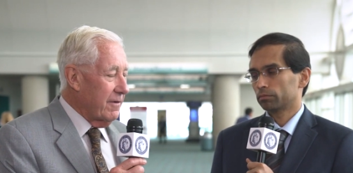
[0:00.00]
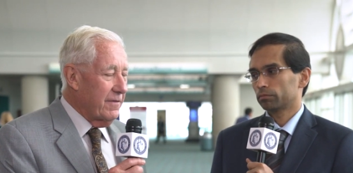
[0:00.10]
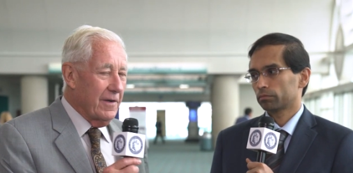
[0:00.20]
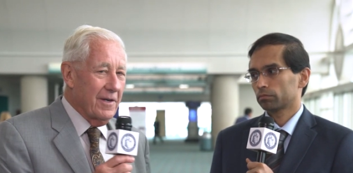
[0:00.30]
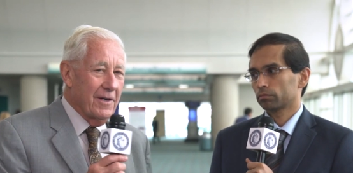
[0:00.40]
Speaker 1: heart
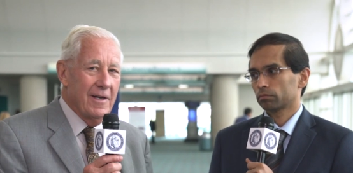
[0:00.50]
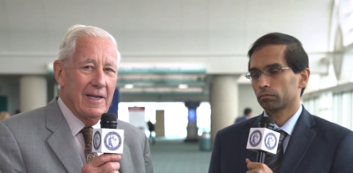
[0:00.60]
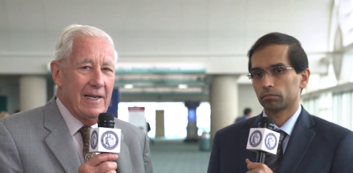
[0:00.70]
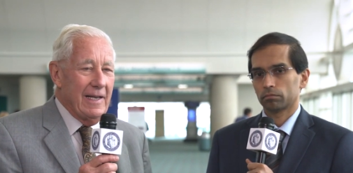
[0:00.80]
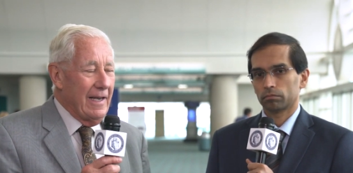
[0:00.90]
failure.
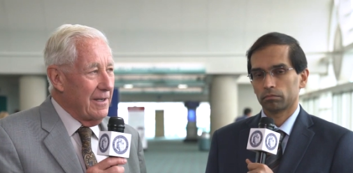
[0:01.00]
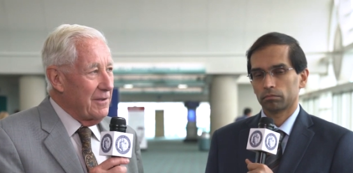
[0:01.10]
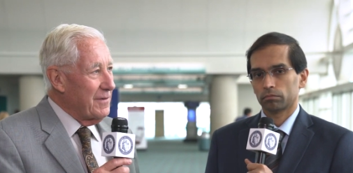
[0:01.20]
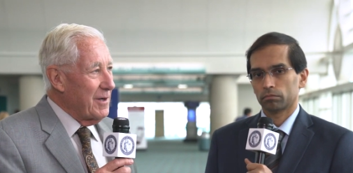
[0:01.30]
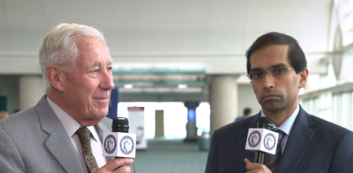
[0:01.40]
And
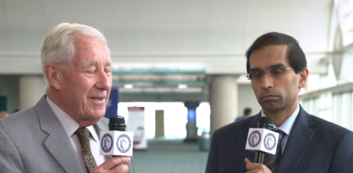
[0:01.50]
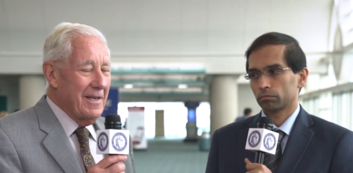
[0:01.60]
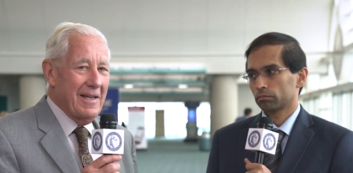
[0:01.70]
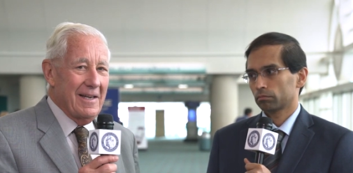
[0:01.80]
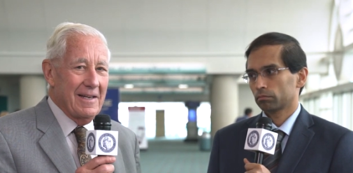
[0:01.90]
at the very
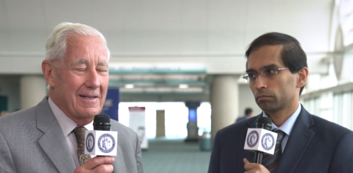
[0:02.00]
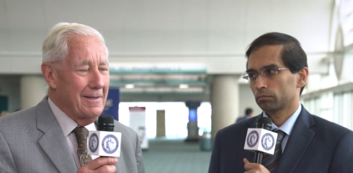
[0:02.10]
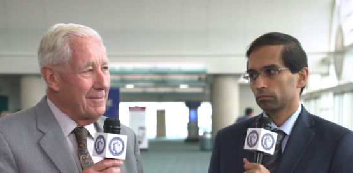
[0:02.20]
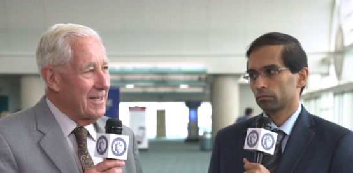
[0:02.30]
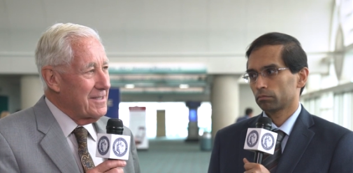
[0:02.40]
beginning,
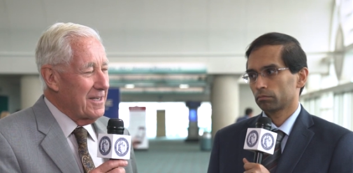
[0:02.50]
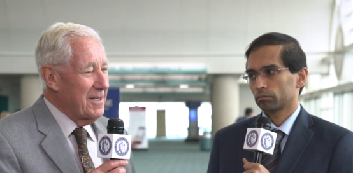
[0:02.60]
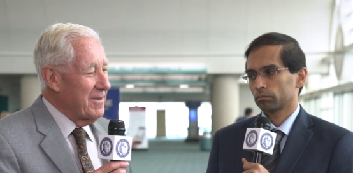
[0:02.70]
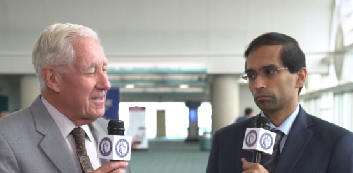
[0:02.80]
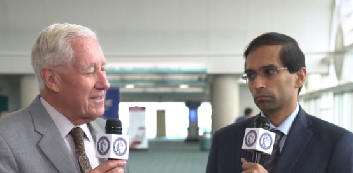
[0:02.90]
uh, I
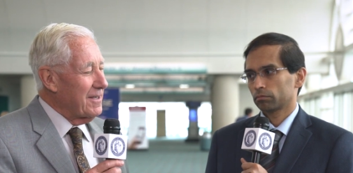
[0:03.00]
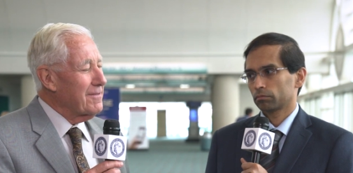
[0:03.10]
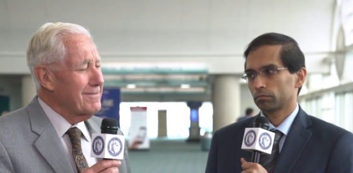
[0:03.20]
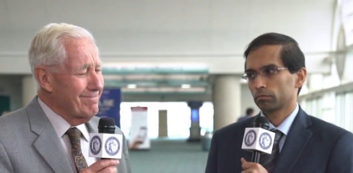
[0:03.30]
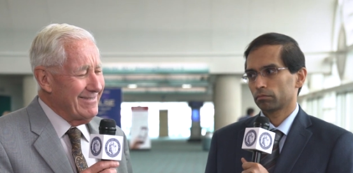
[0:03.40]
said to
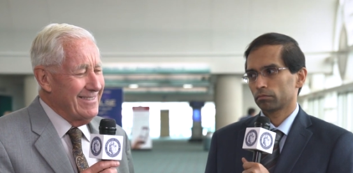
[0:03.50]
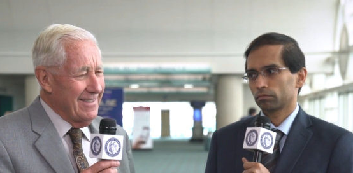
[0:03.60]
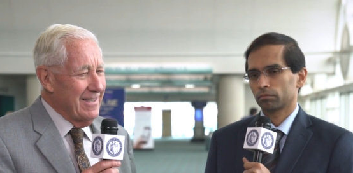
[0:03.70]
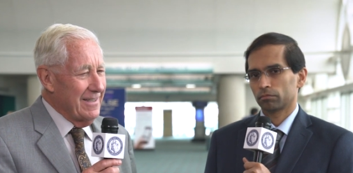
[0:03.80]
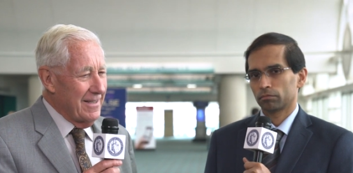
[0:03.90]
myself,
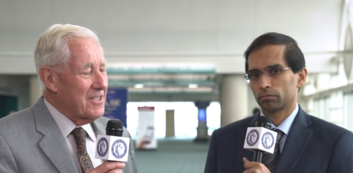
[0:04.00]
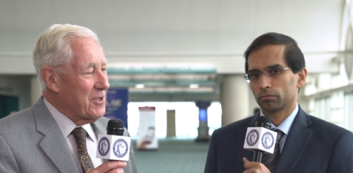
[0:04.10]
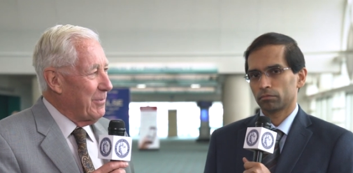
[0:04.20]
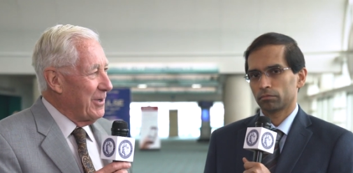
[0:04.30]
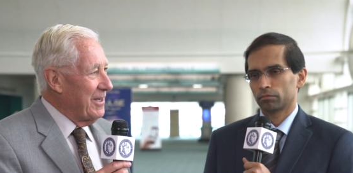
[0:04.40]

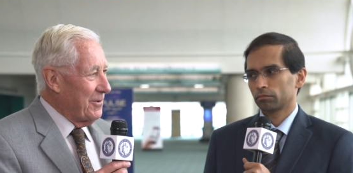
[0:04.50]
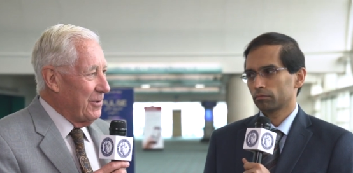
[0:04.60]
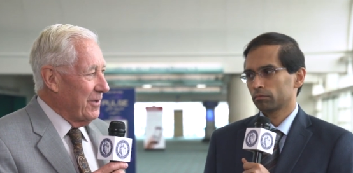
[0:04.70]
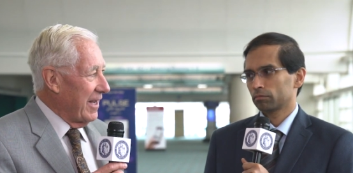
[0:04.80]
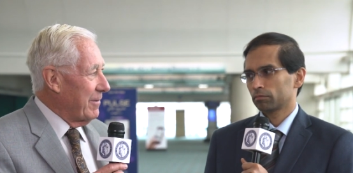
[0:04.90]
that's a pretty
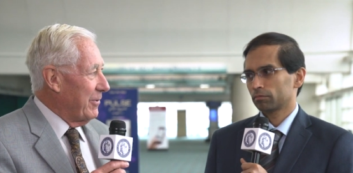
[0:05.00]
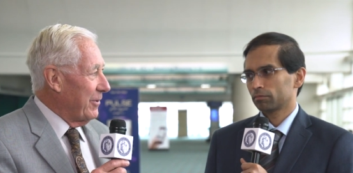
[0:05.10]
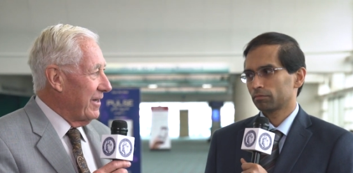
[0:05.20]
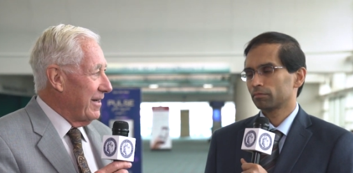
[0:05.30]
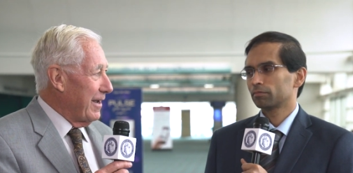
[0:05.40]
cool
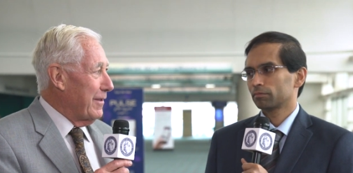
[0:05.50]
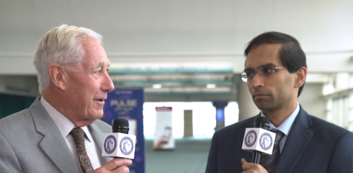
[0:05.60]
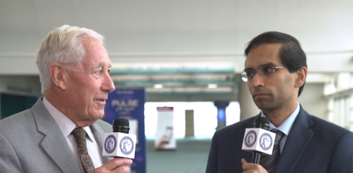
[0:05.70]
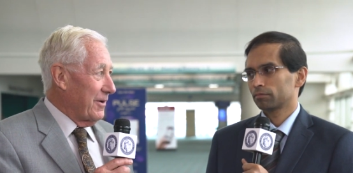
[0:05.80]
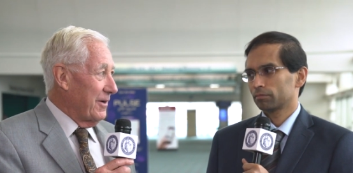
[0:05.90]
endpoint, and I
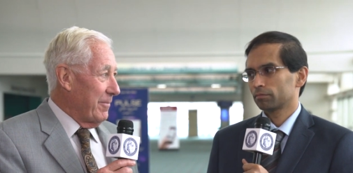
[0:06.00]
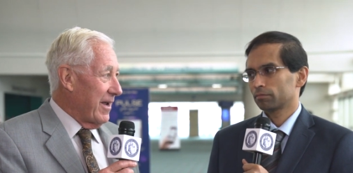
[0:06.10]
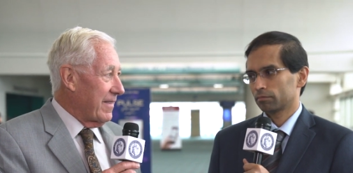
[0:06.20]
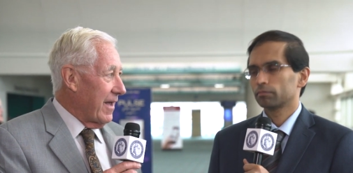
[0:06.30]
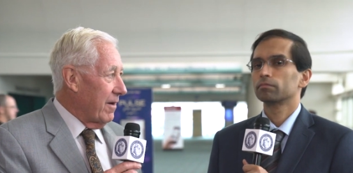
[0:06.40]
think they're going to
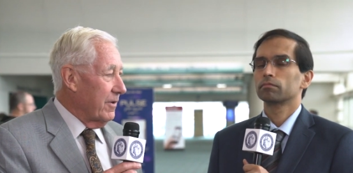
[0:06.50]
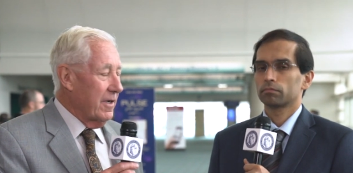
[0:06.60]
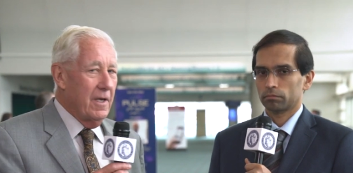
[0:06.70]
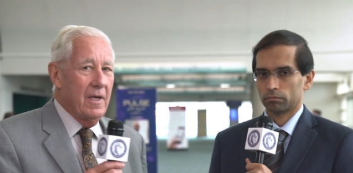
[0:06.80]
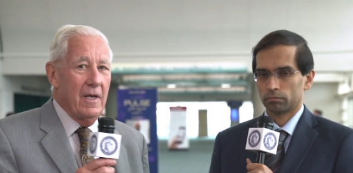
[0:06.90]
make that
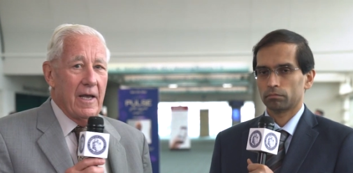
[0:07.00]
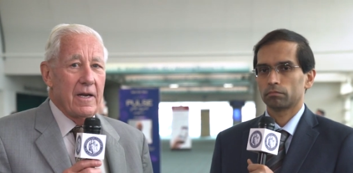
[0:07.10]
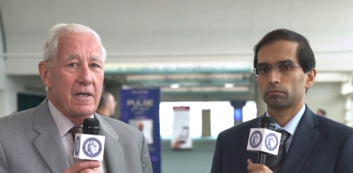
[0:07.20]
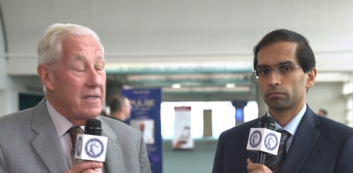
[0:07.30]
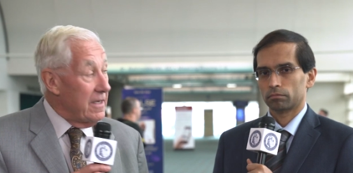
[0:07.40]
one.
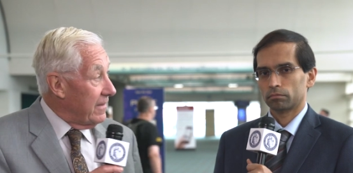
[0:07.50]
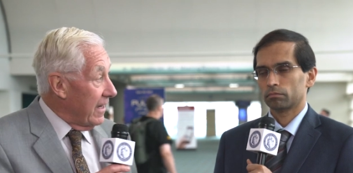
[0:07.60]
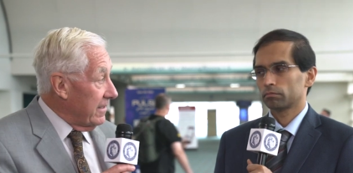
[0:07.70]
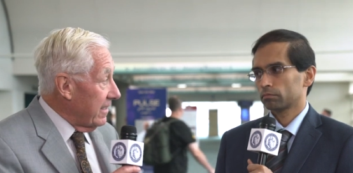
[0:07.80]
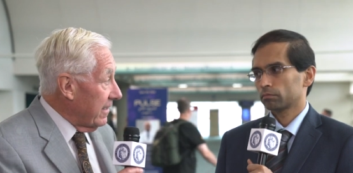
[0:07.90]
And indeed,
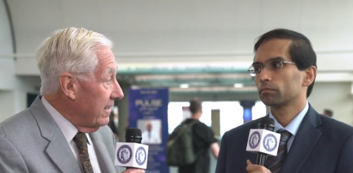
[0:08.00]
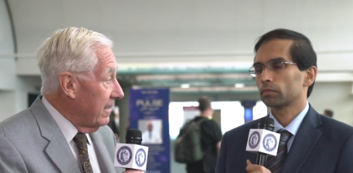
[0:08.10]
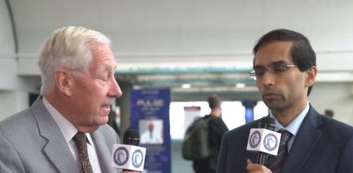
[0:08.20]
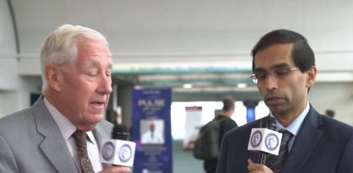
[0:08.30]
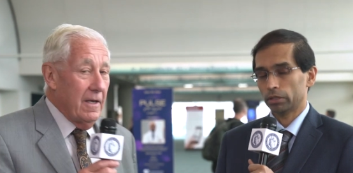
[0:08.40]
they did.
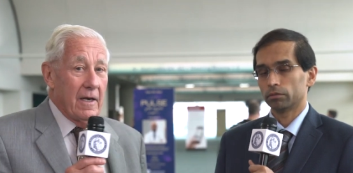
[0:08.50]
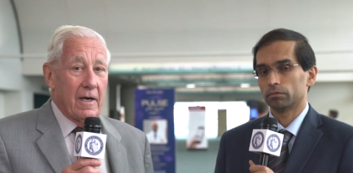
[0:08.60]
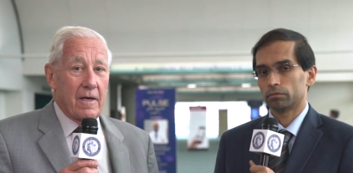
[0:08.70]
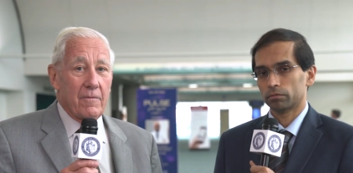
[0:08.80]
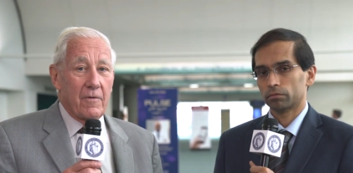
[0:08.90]
Right.
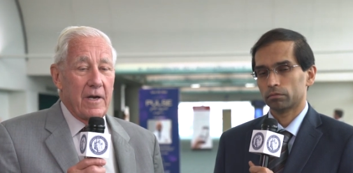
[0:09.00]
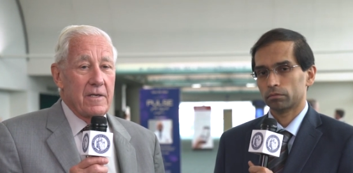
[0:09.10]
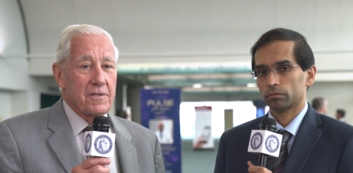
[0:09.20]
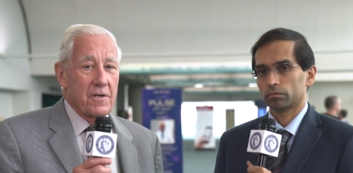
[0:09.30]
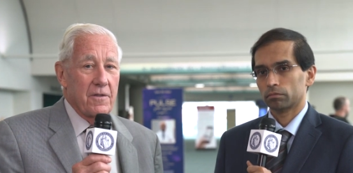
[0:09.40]
Uh,
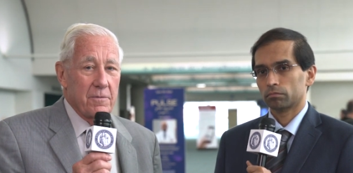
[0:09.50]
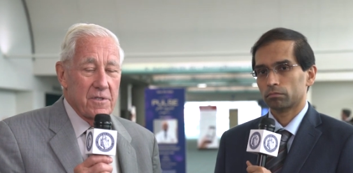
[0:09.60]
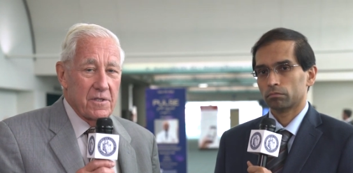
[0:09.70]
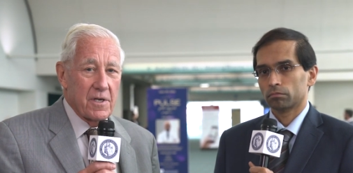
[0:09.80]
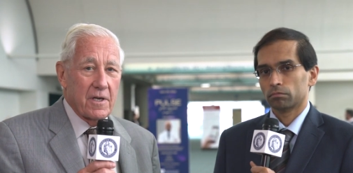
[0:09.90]
right. So there
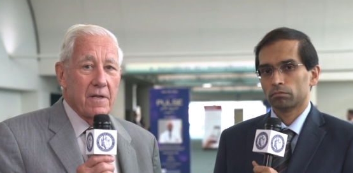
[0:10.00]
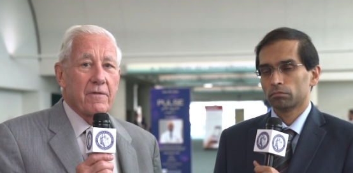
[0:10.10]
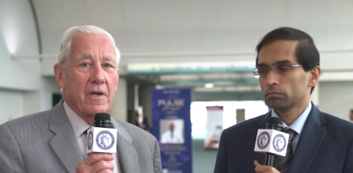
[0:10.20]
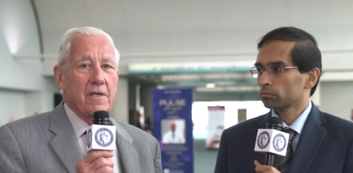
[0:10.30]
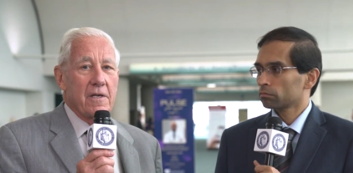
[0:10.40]
was a
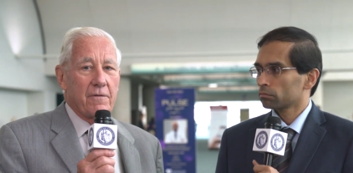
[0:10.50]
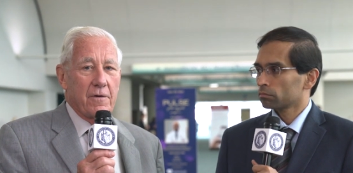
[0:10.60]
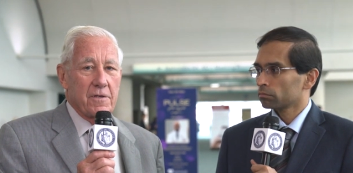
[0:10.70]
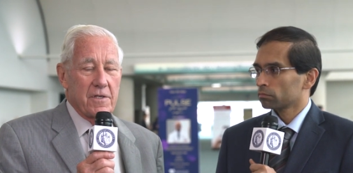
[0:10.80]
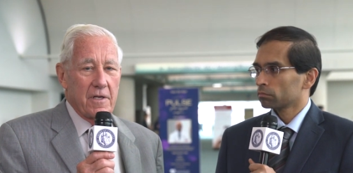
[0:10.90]
significant
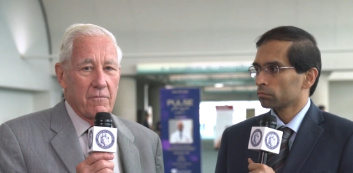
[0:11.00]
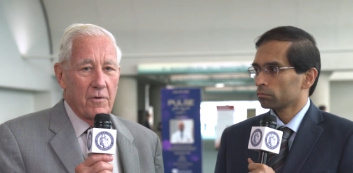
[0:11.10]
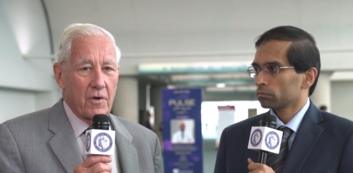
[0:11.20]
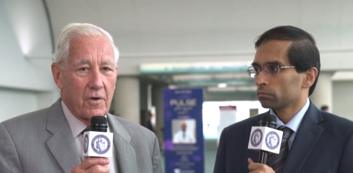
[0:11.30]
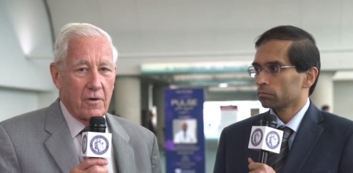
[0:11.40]
difference in
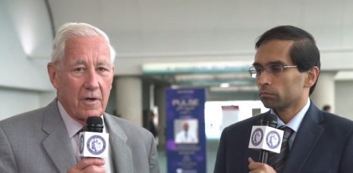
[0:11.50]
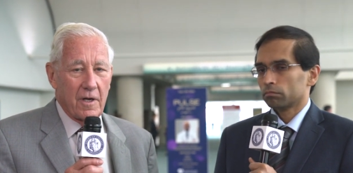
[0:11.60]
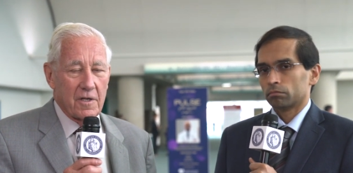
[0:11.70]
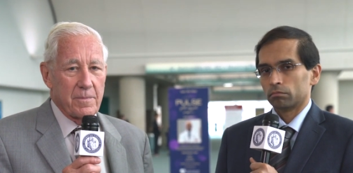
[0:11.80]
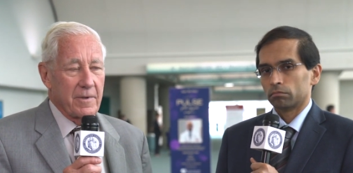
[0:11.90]

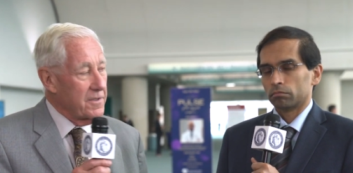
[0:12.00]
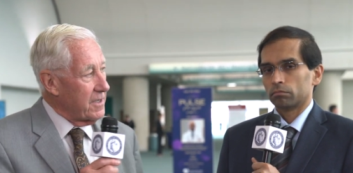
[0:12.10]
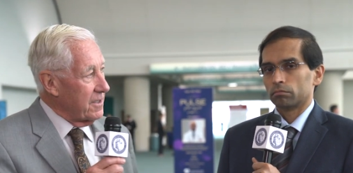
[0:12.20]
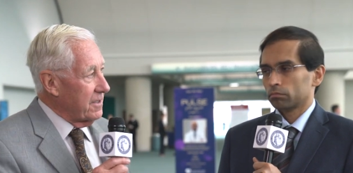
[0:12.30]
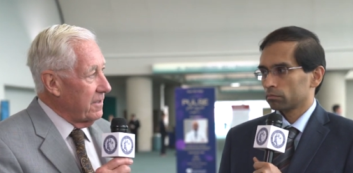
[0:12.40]
recurrent
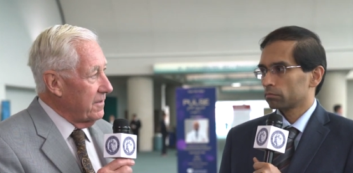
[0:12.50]
hospitalization